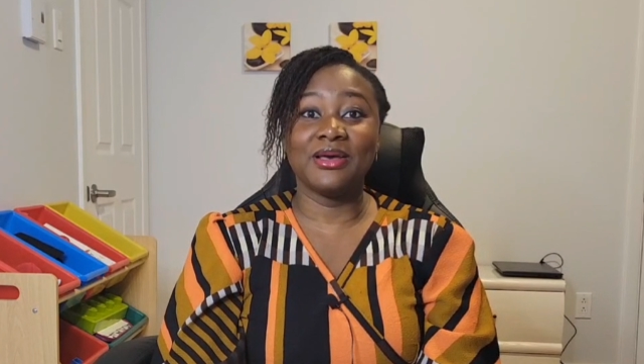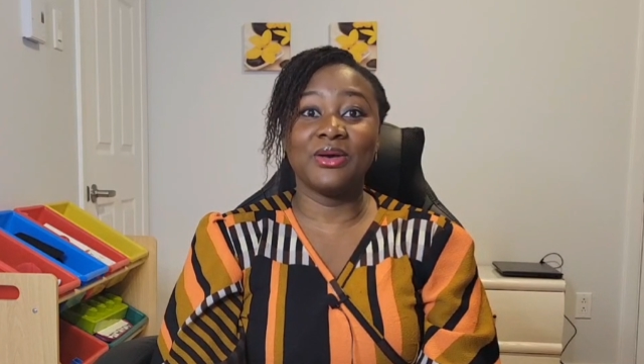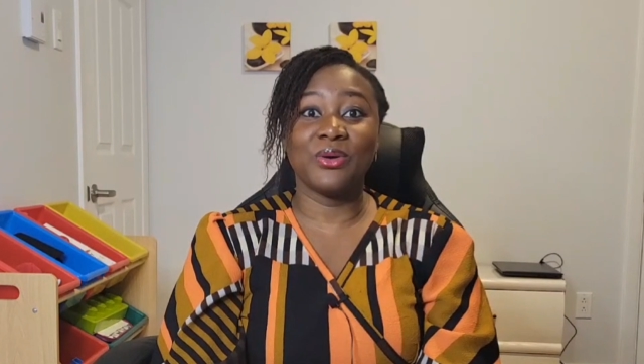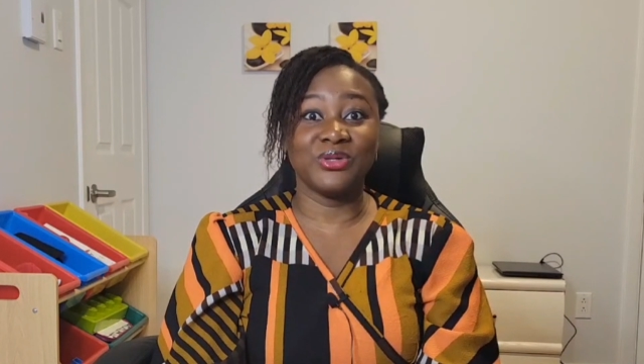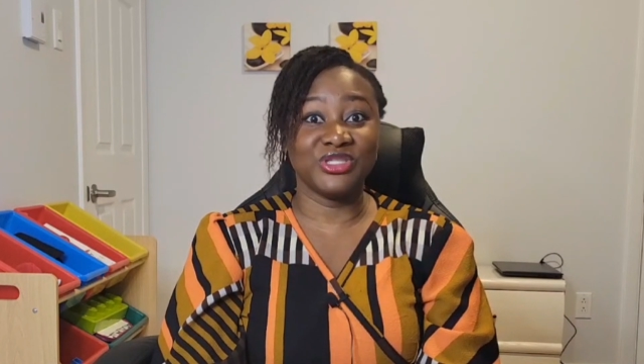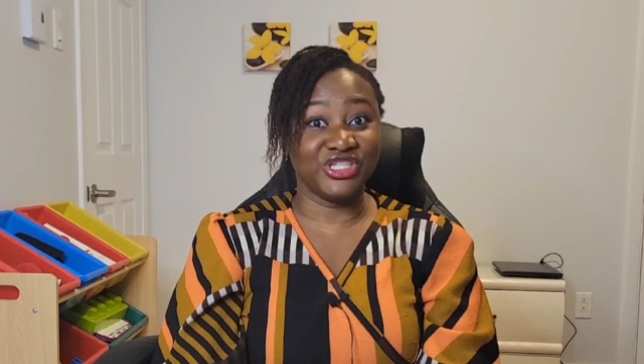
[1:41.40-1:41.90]

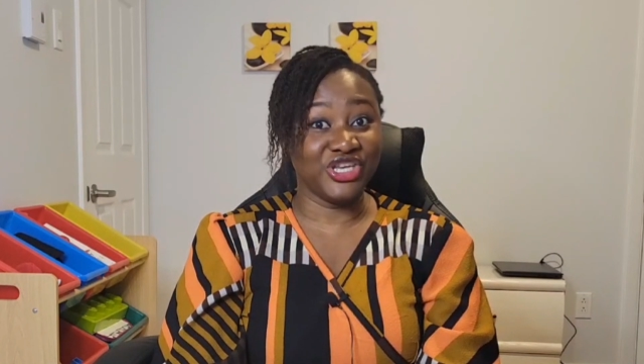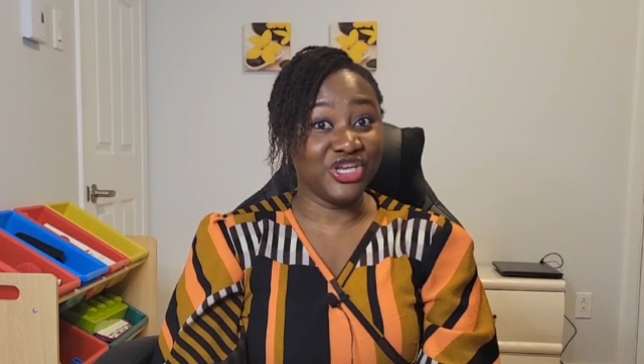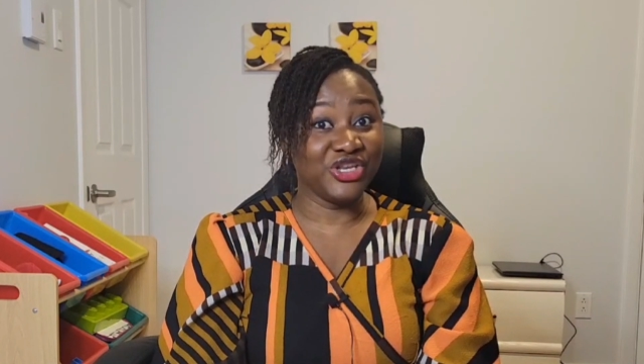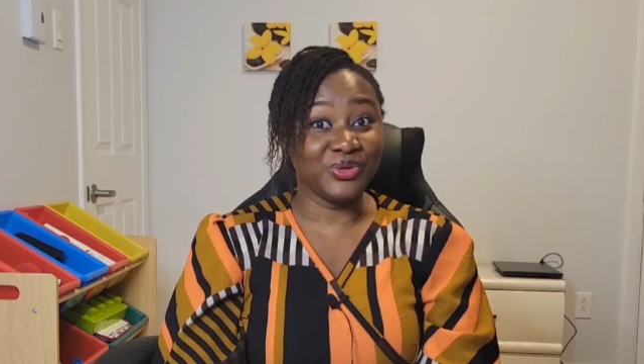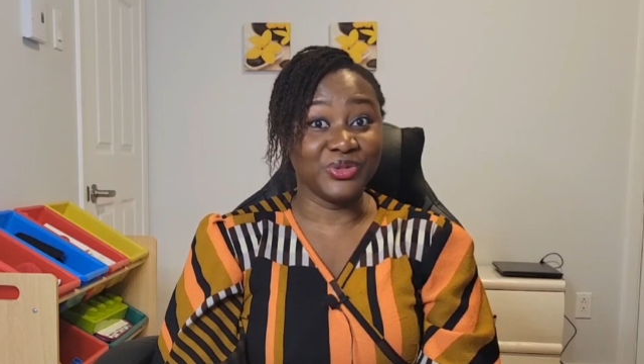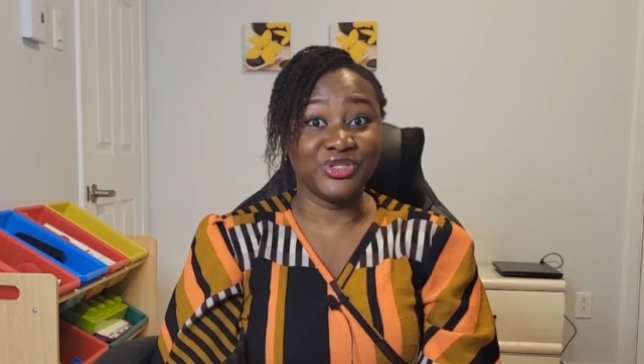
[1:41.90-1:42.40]

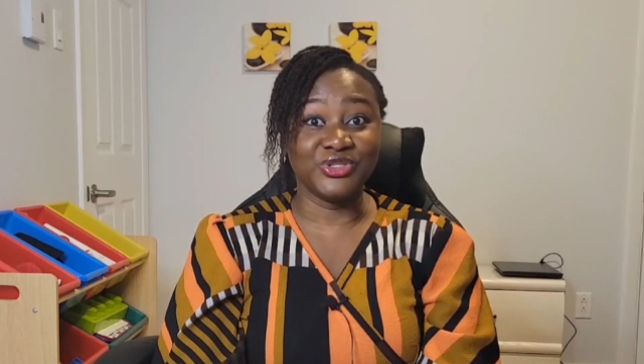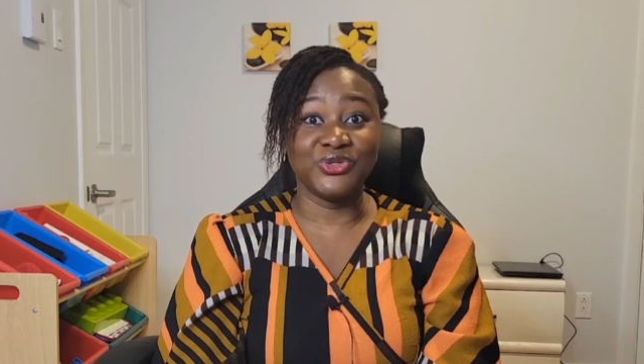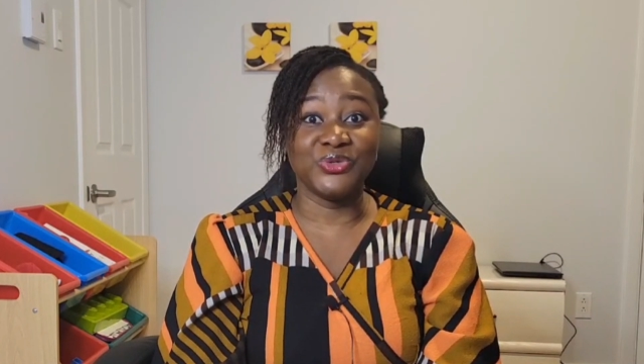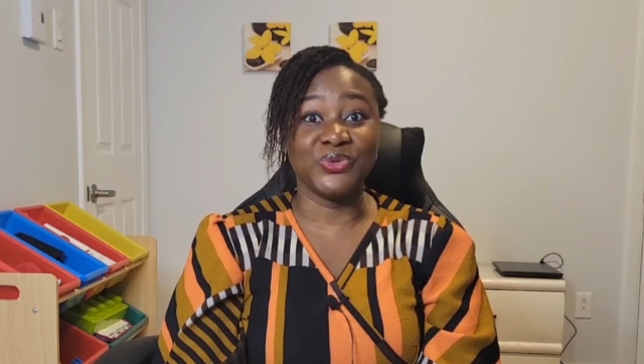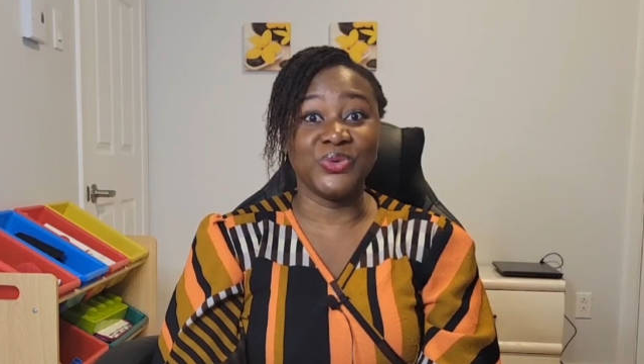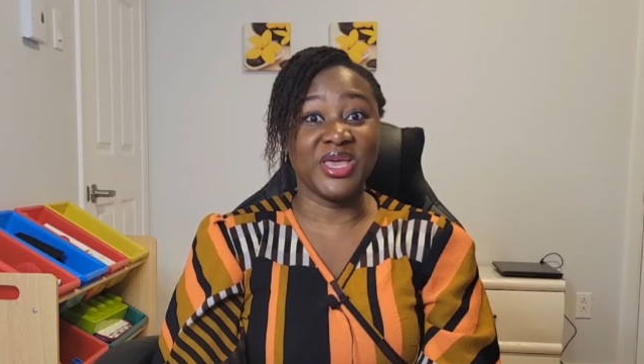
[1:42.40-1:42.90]
continues
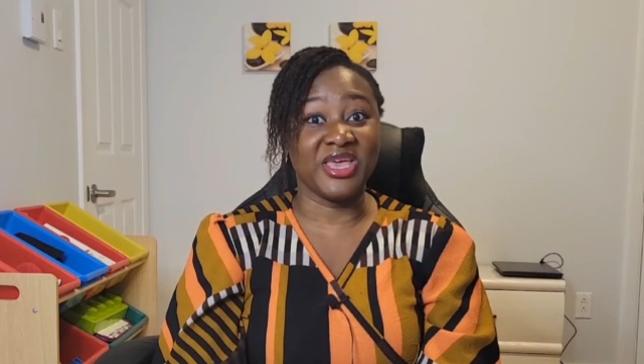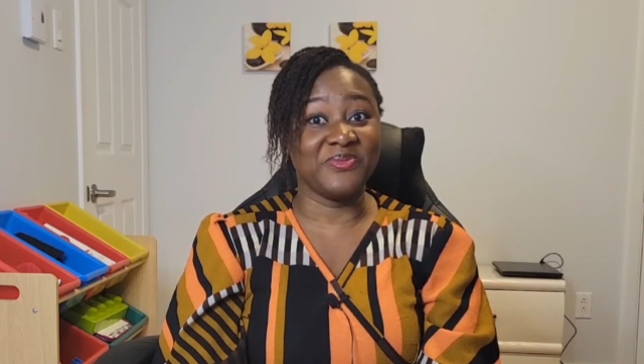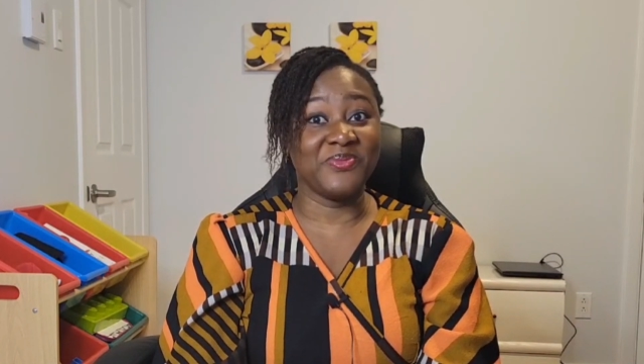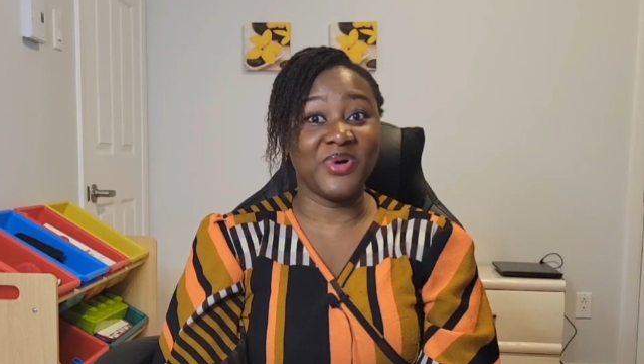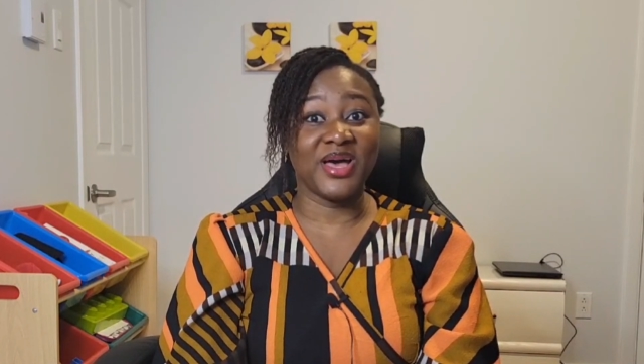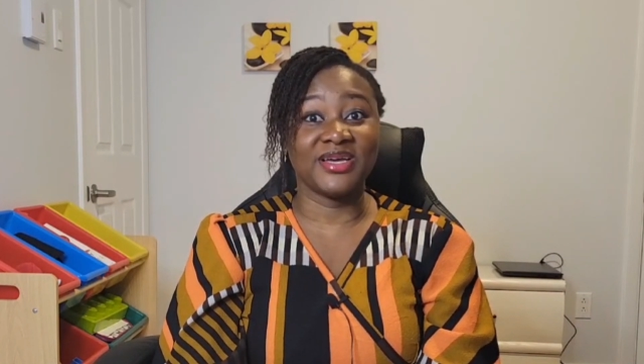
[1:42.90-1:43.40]
to
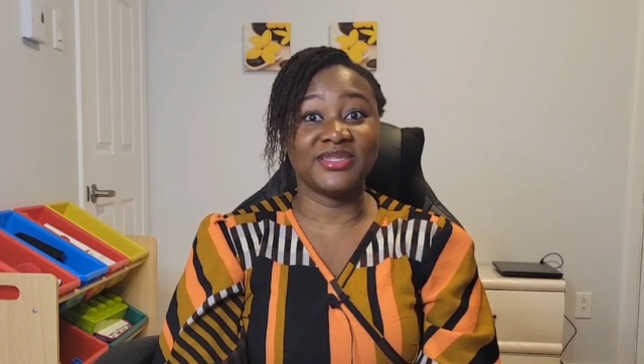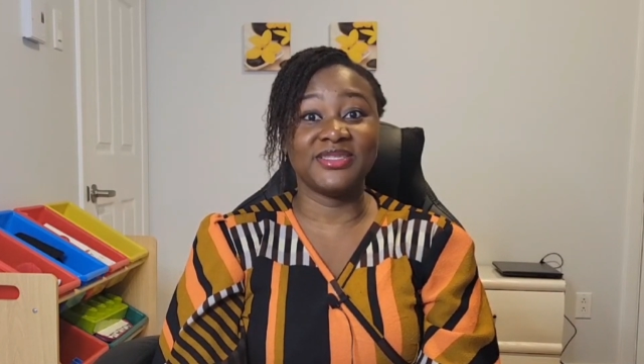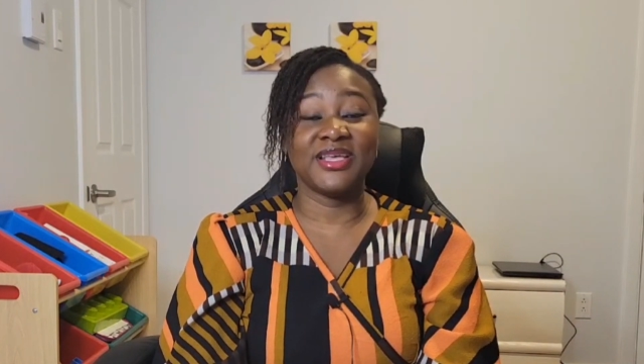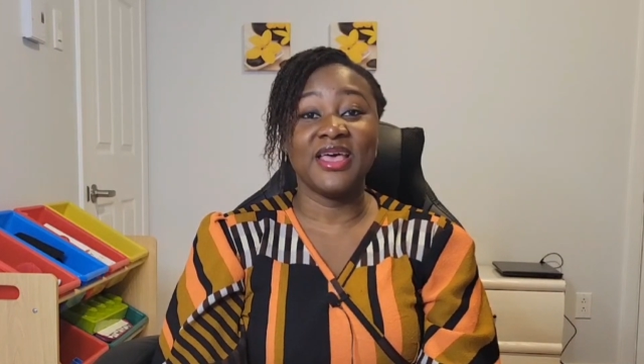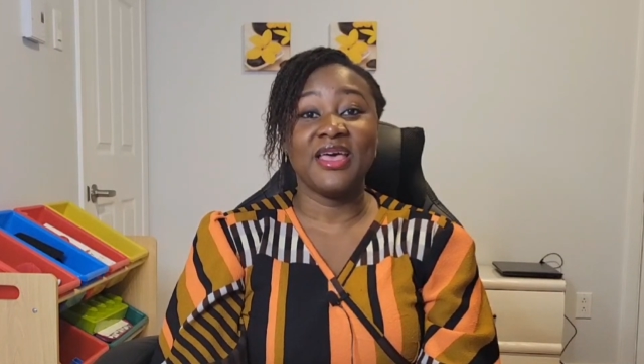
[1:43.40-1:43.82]
impact